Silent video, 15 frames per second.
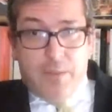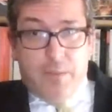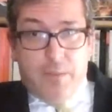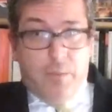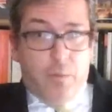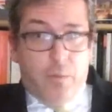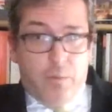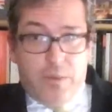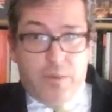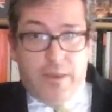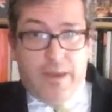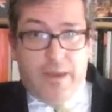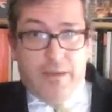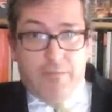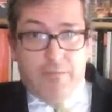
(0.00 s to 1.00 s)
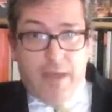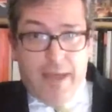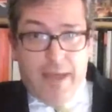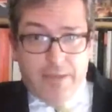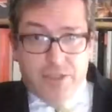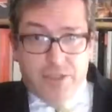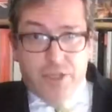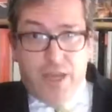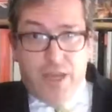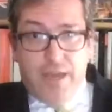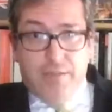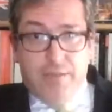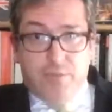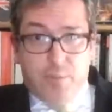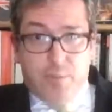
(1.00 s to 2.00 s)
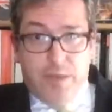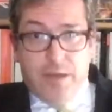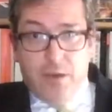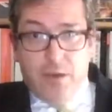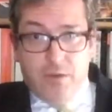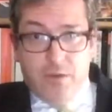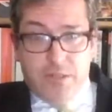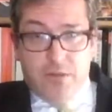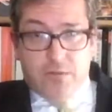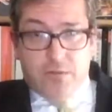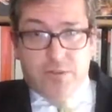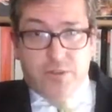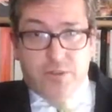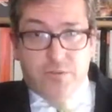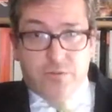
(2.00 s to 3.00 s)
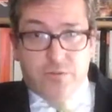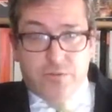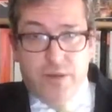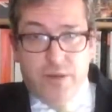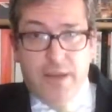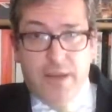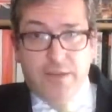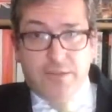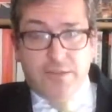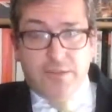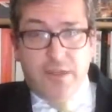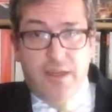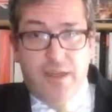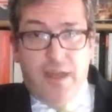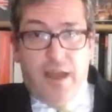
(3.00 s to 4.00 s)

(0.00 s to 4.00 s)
people with their heads shaved being loaded onto trains,